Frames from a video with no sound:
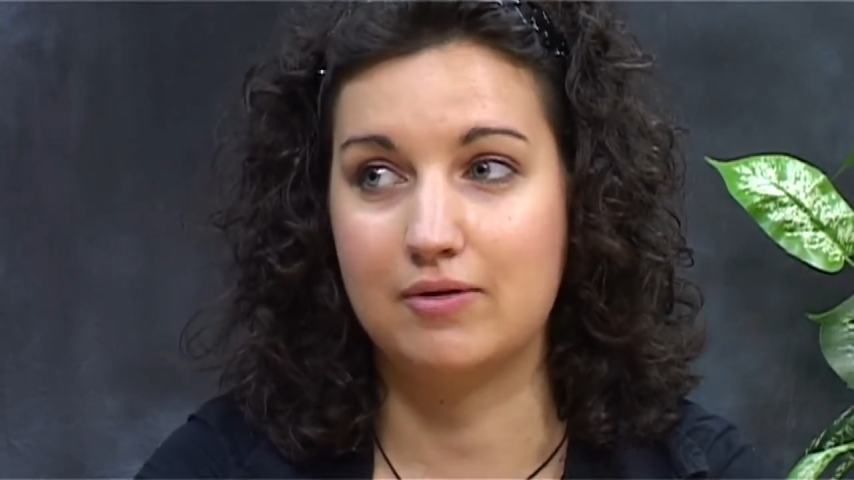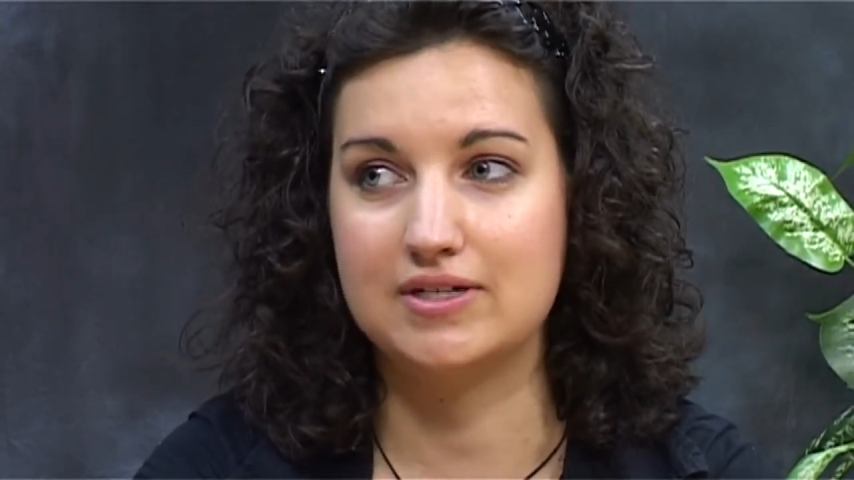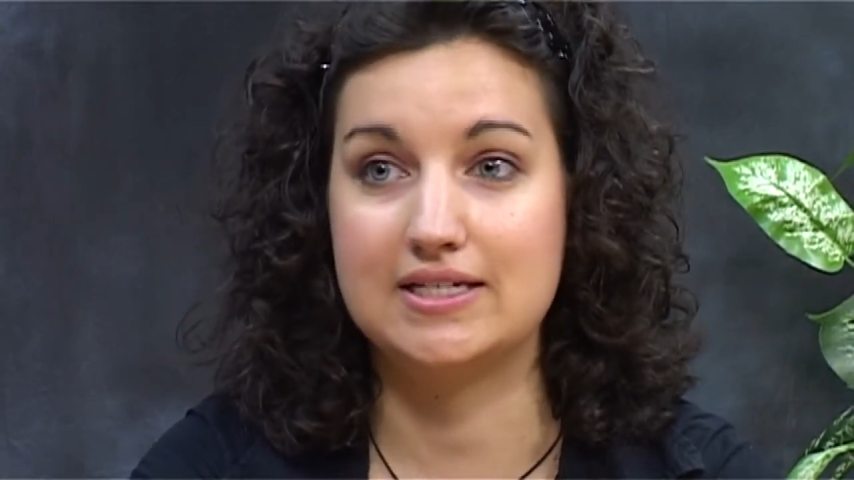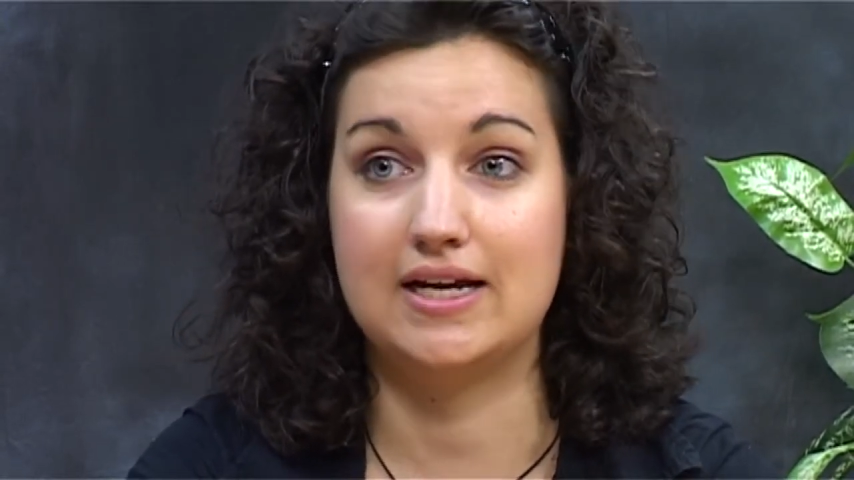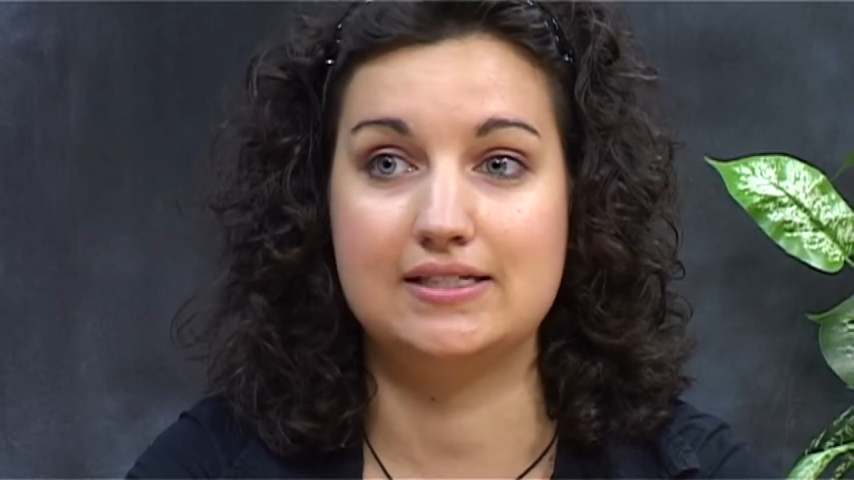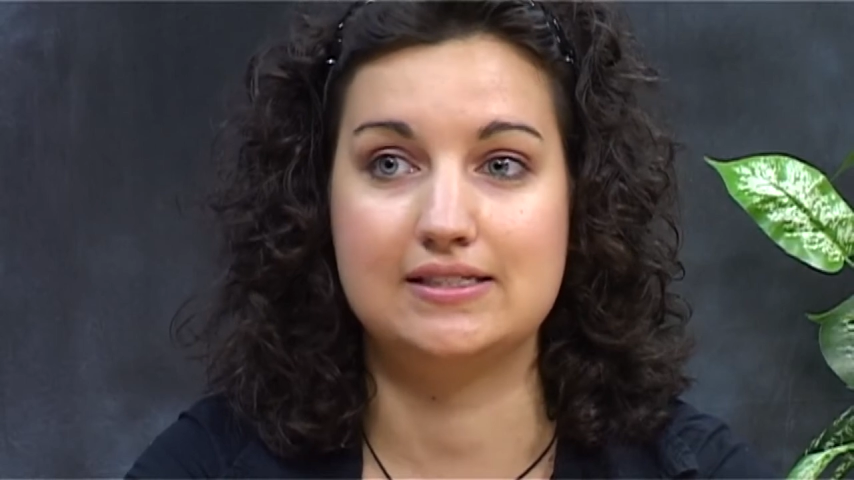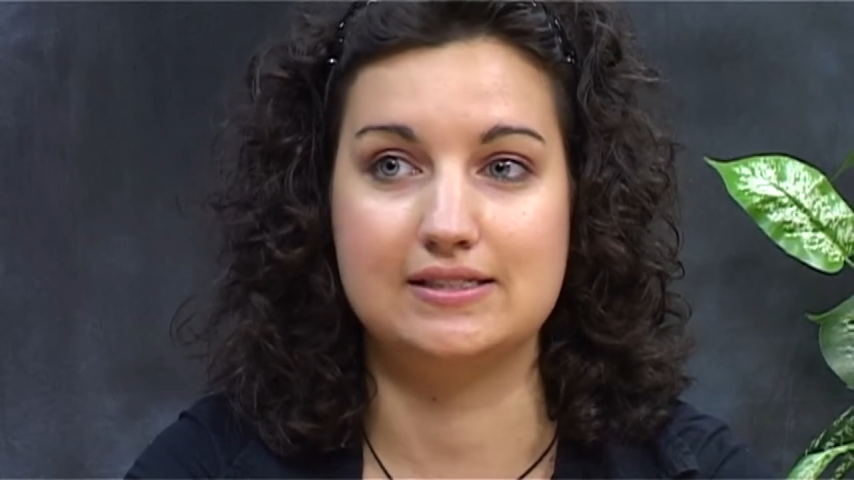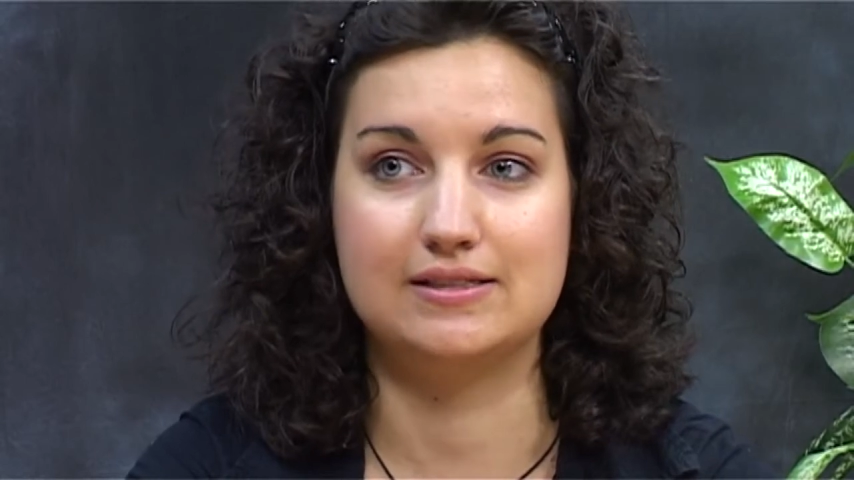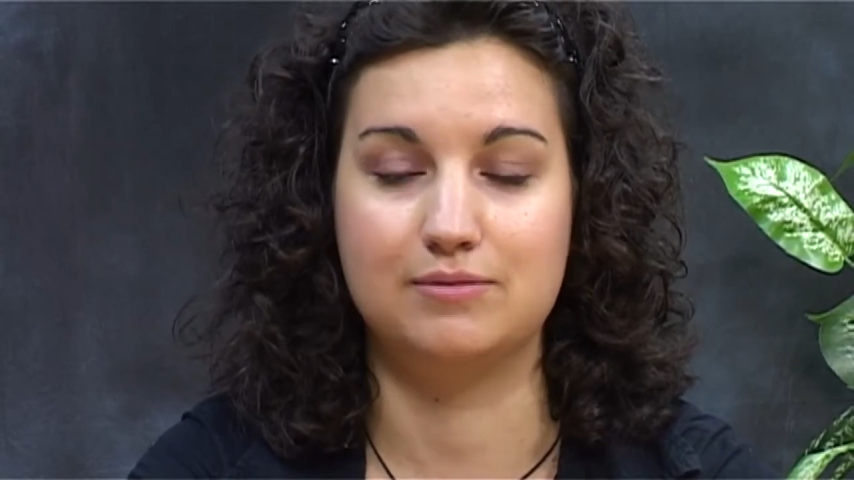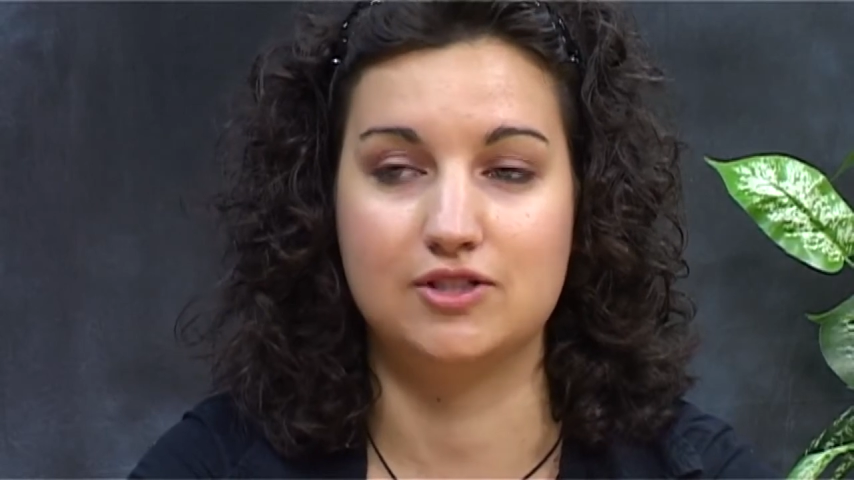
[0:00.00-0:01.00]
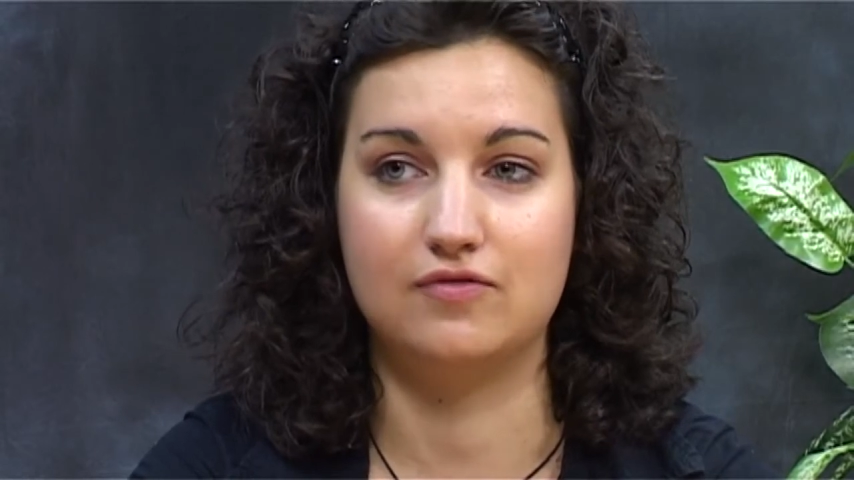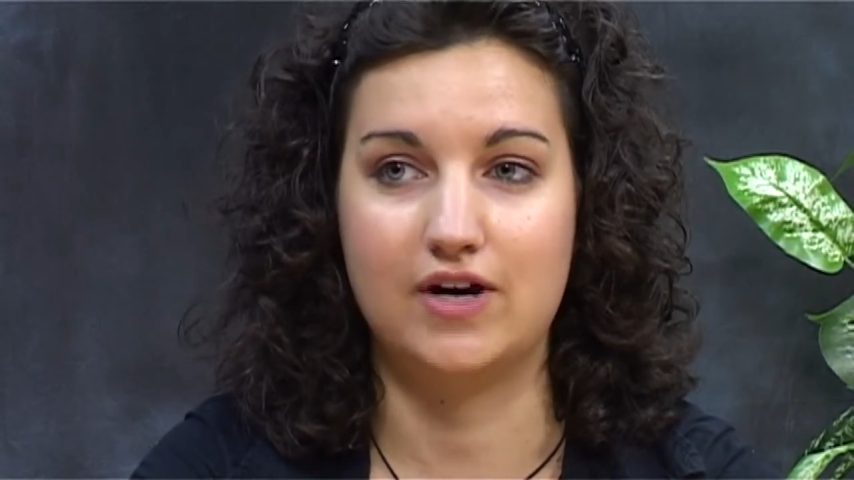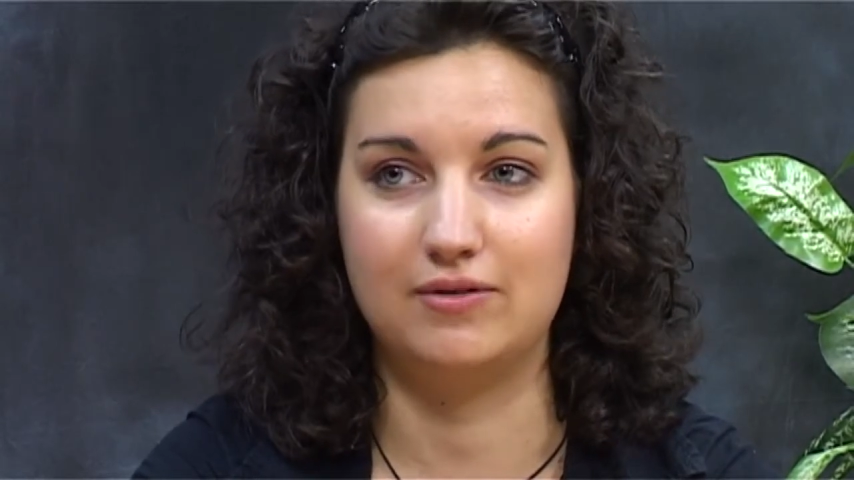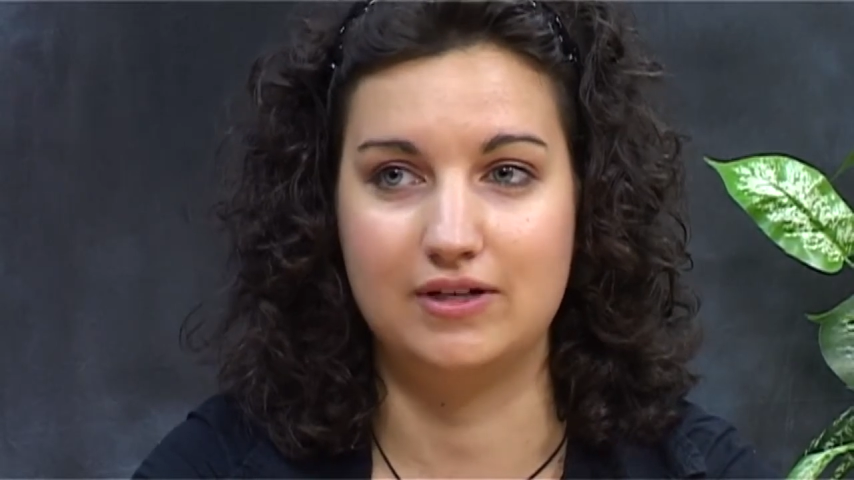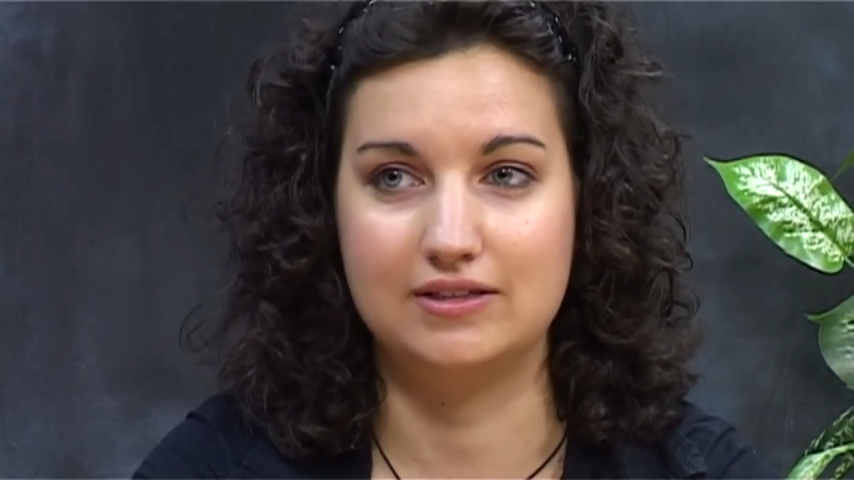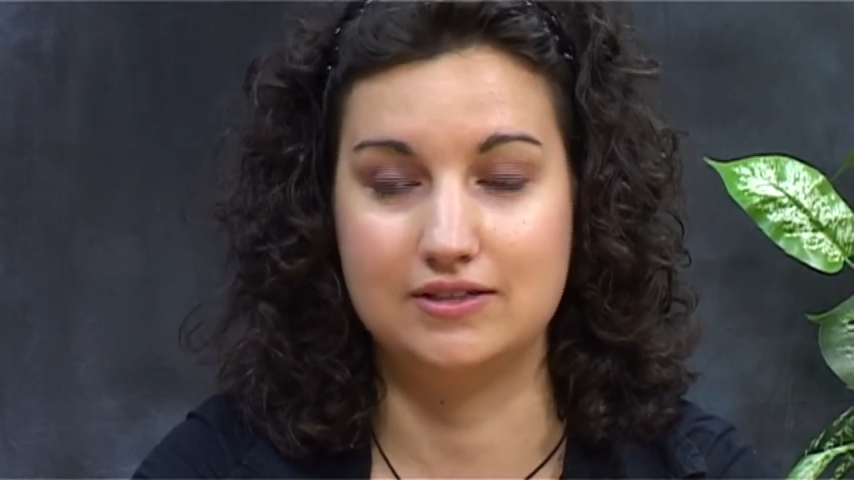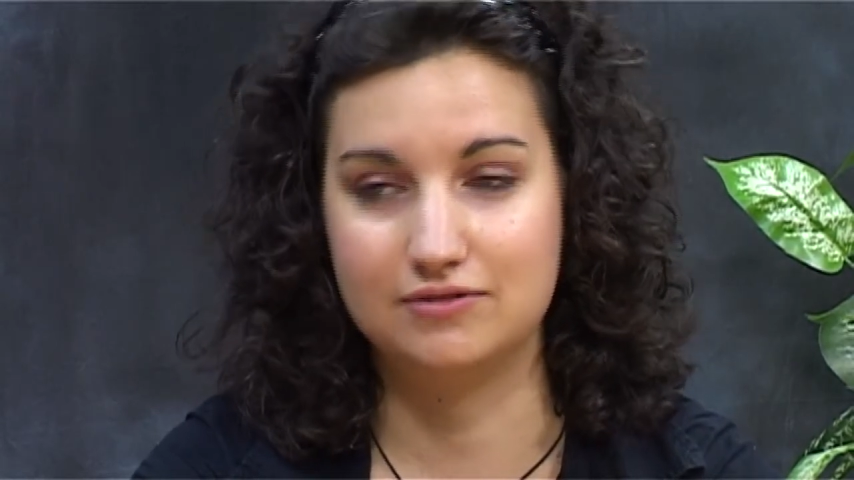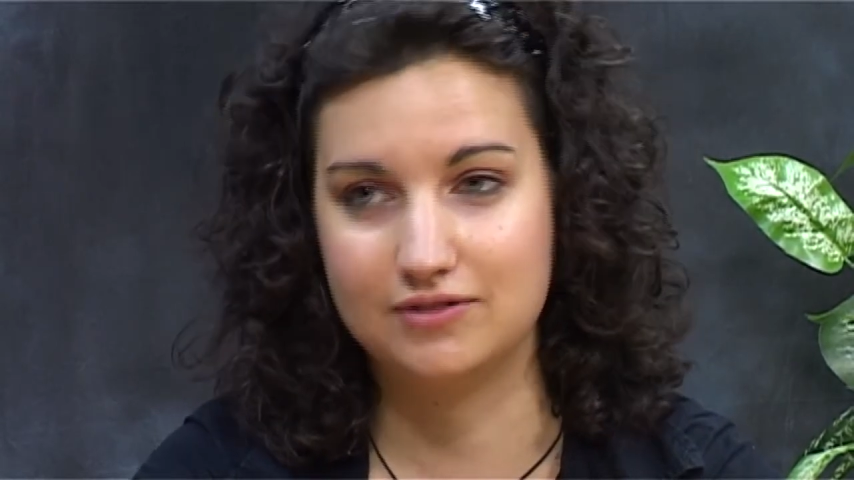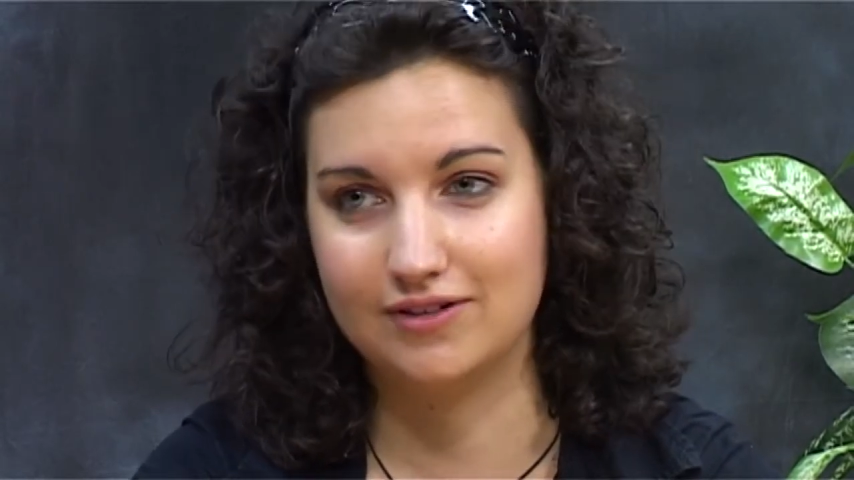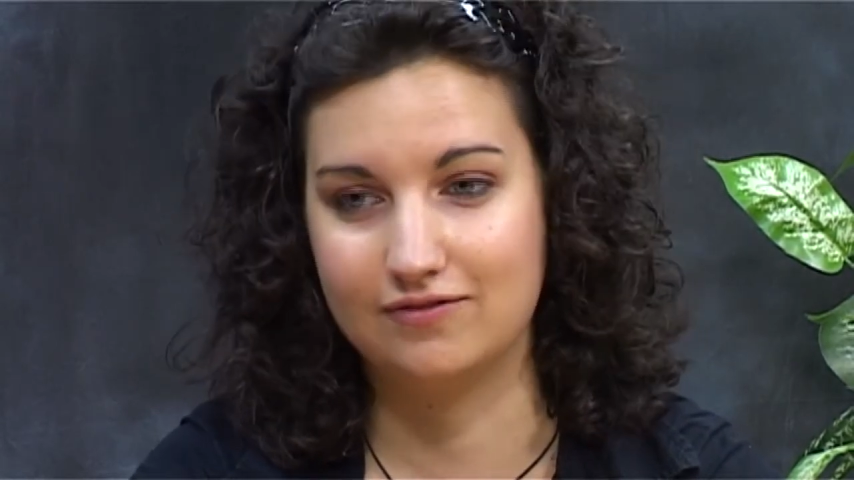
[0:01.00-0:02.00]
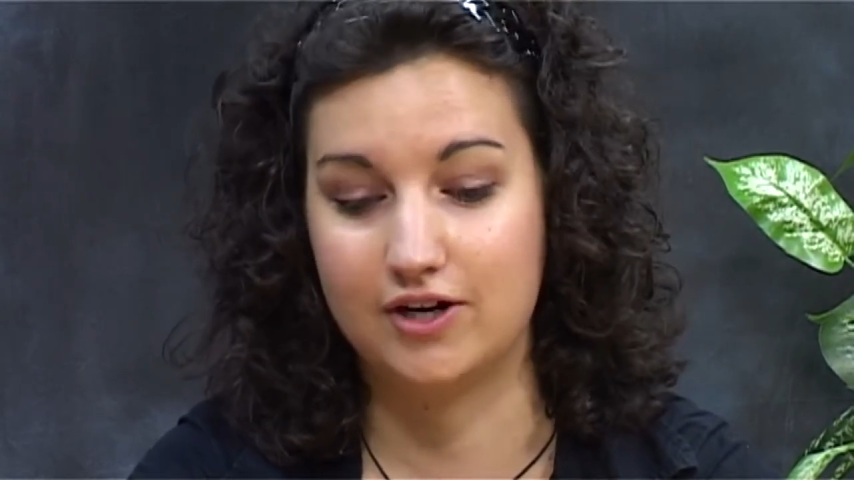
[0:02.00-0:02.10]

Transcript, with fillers: our study system is very different,